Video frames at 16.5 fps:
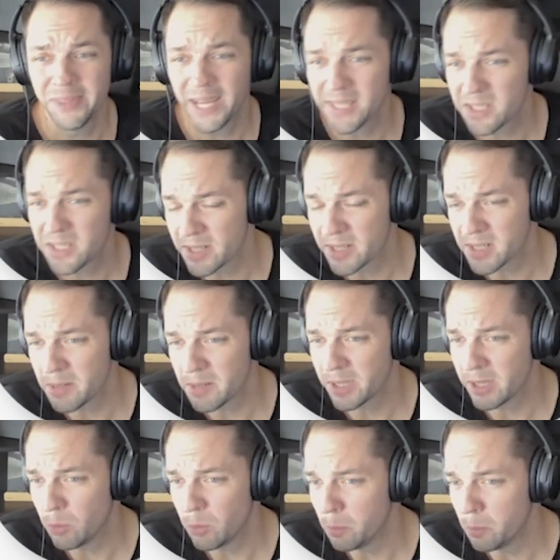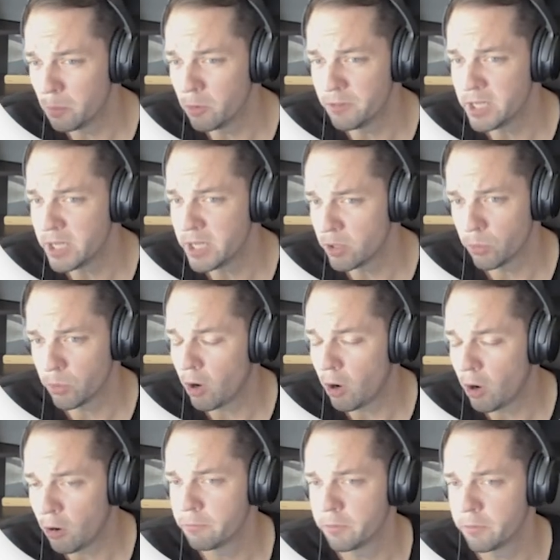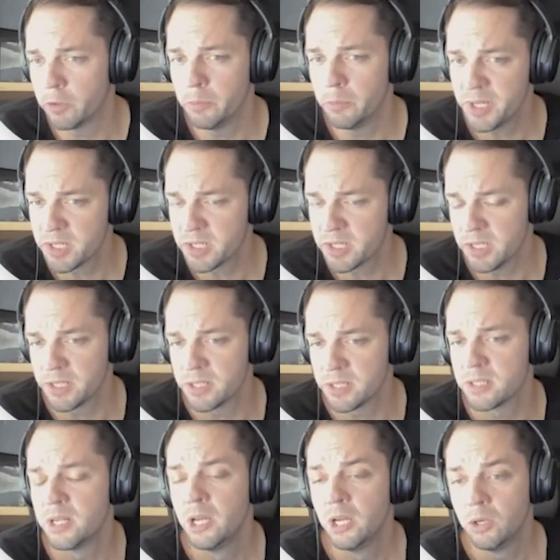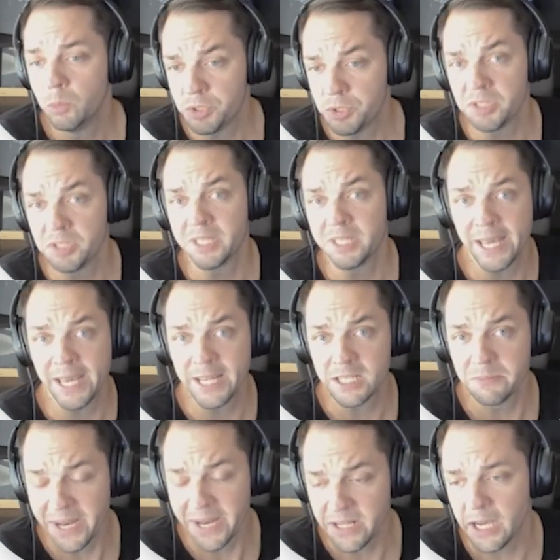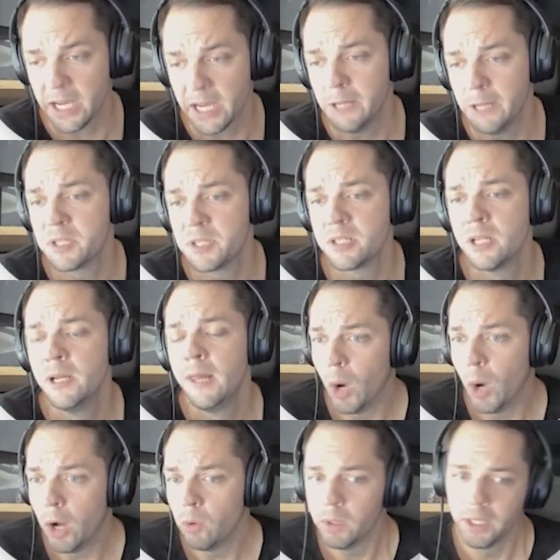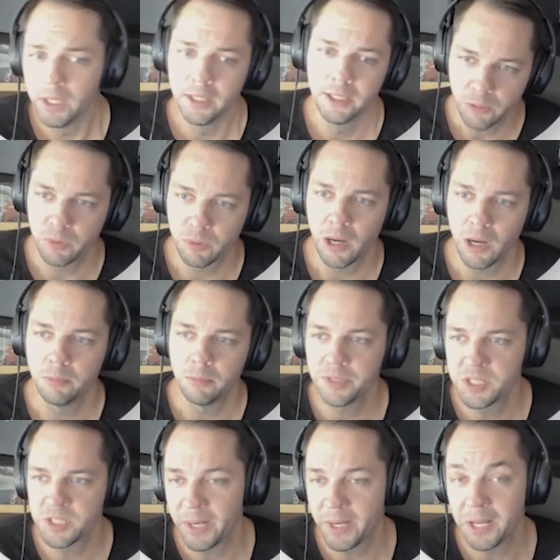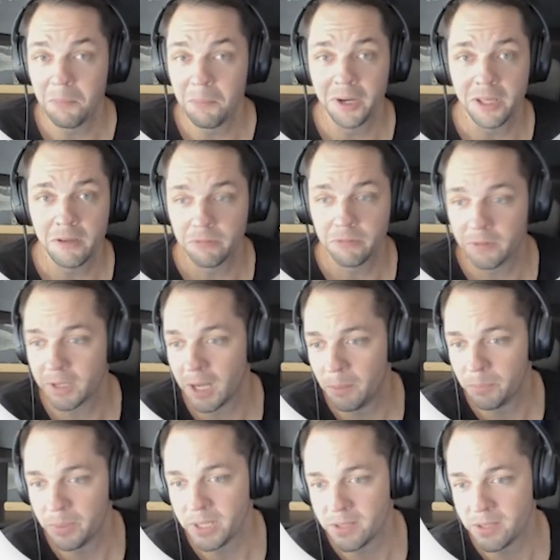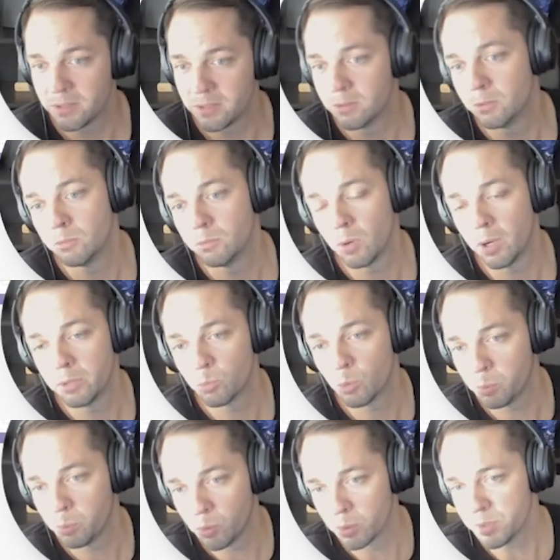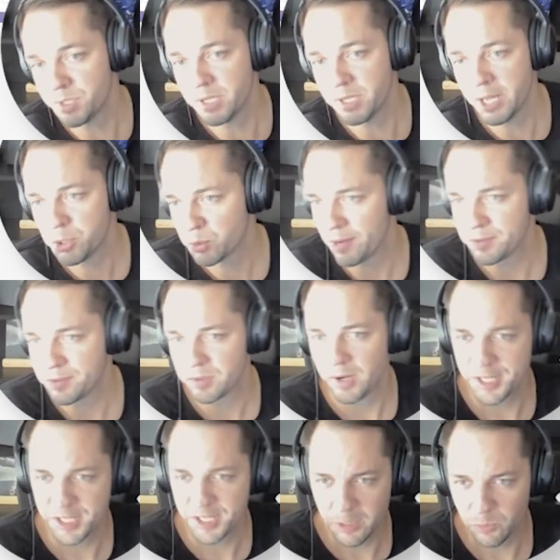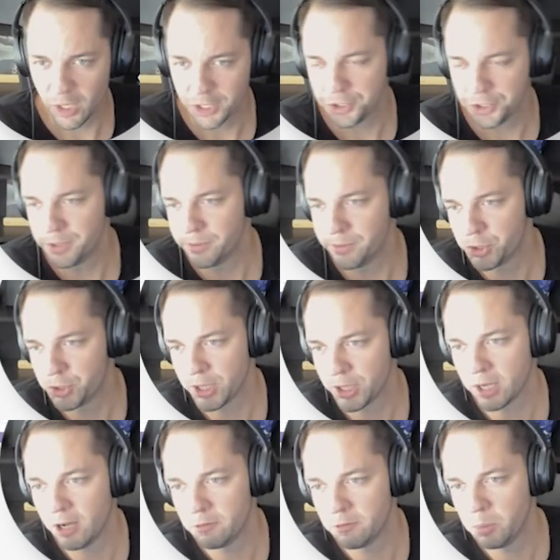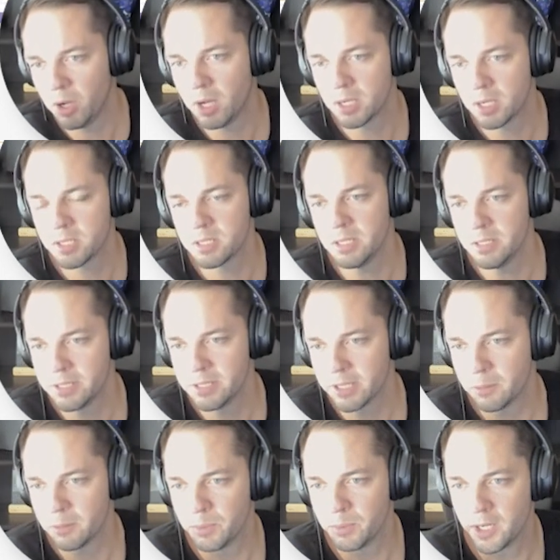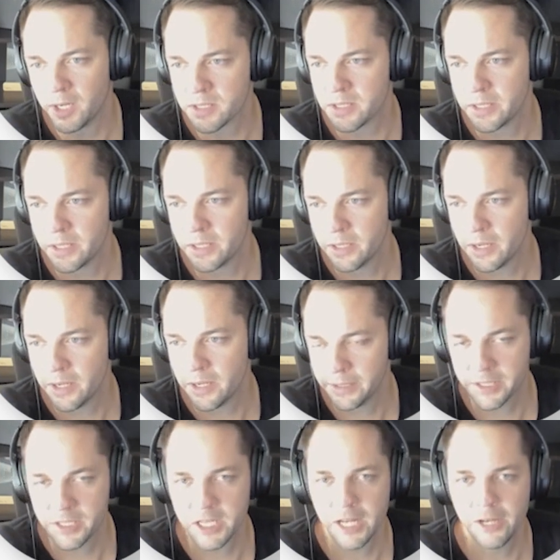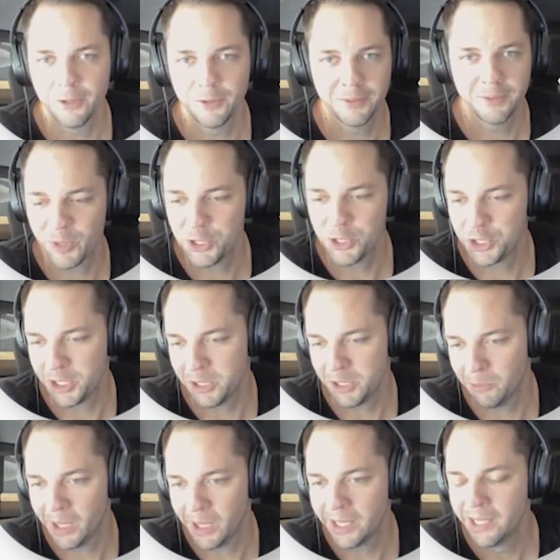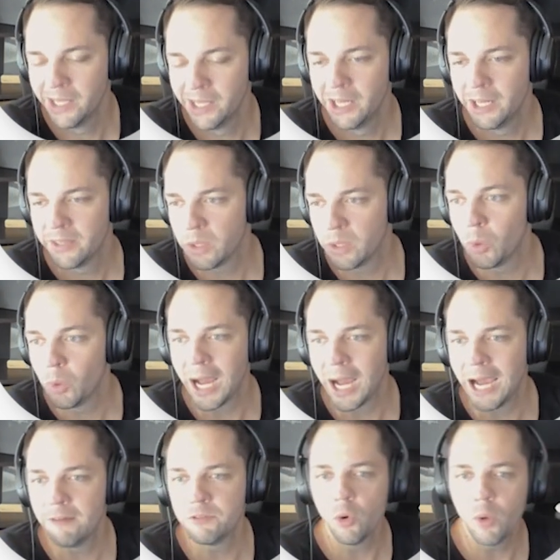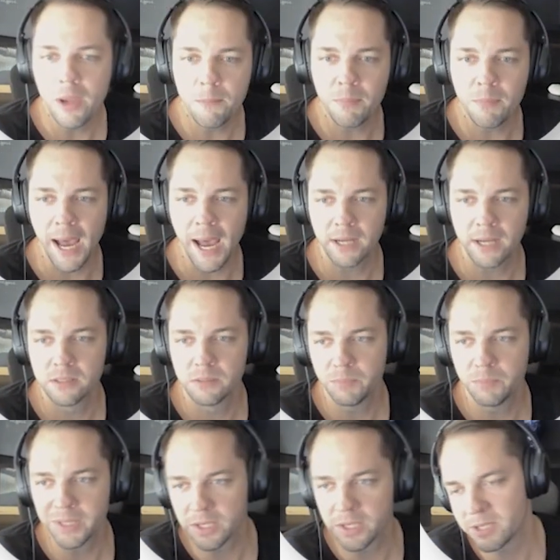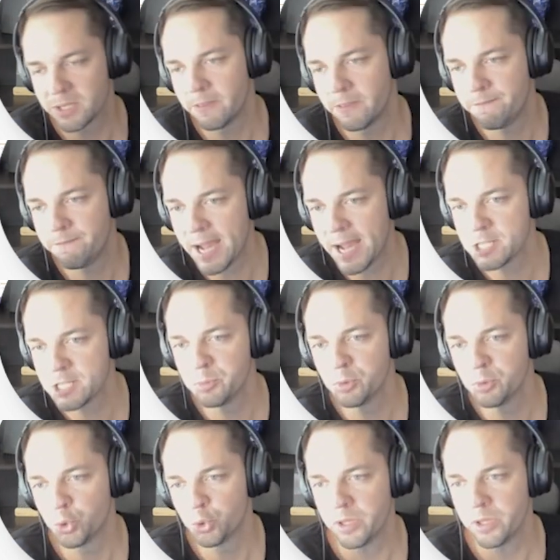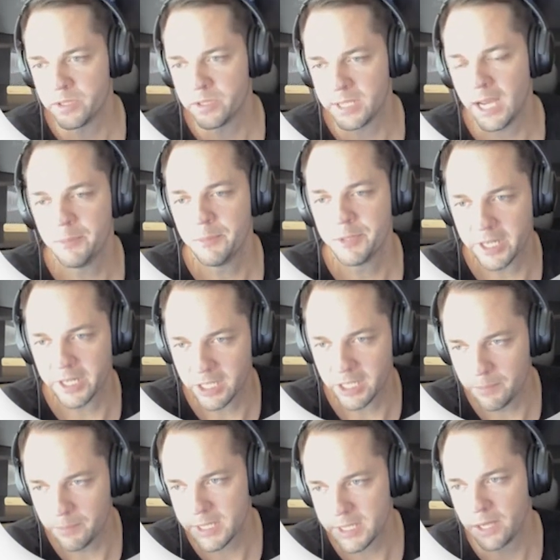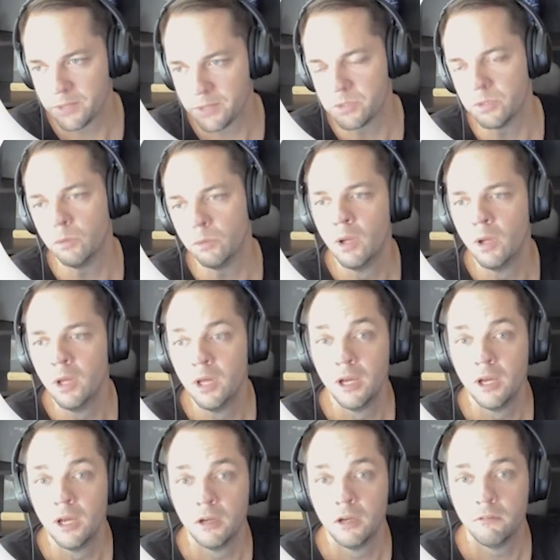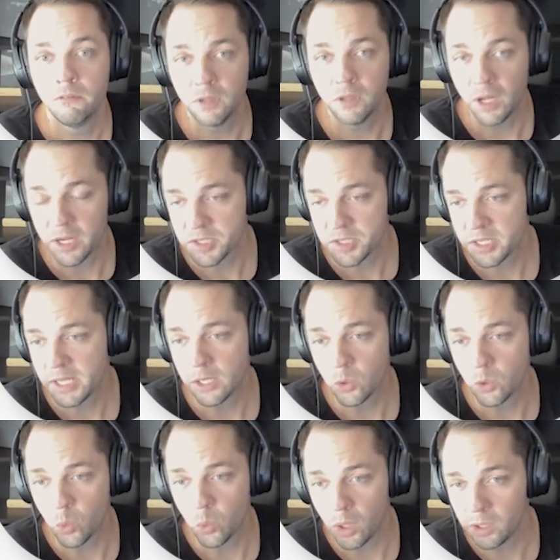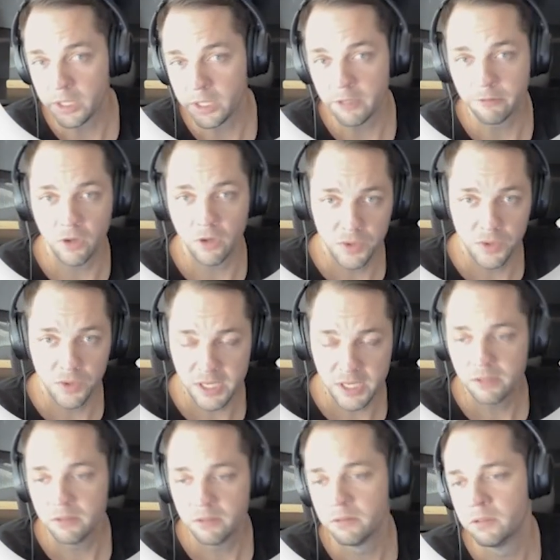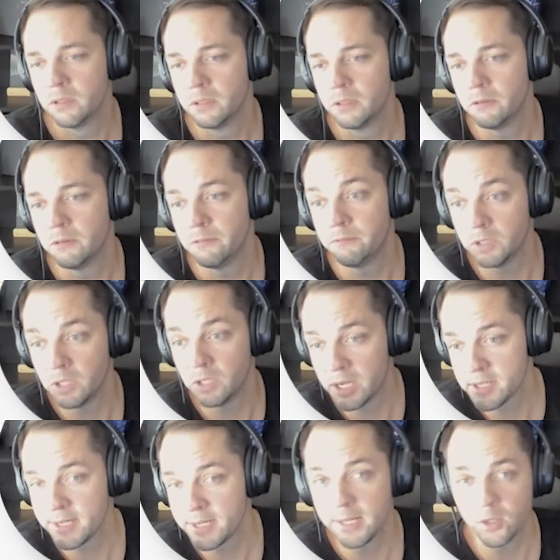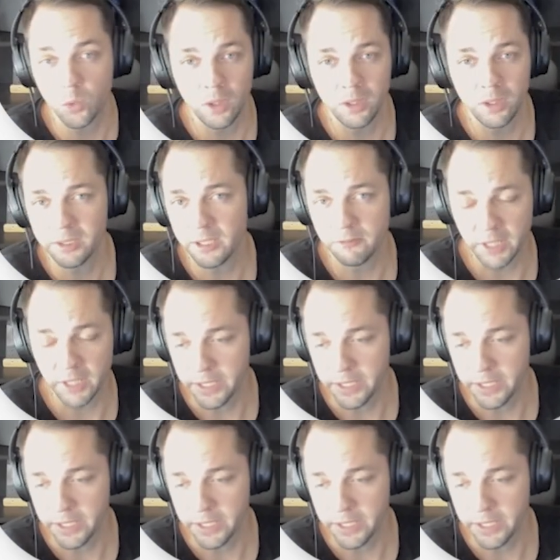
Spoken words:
and that's not something that will move the needle at all for your business, which is the case many times. Well, you're probably spending money for a company to run reports in Ahrefs or SEMrush and check off a box and tick a box on an Excel spreadsheet, right? They will have no impact because the vast majority of the time it's going to come down to velocity and quality of content, velocity and quality of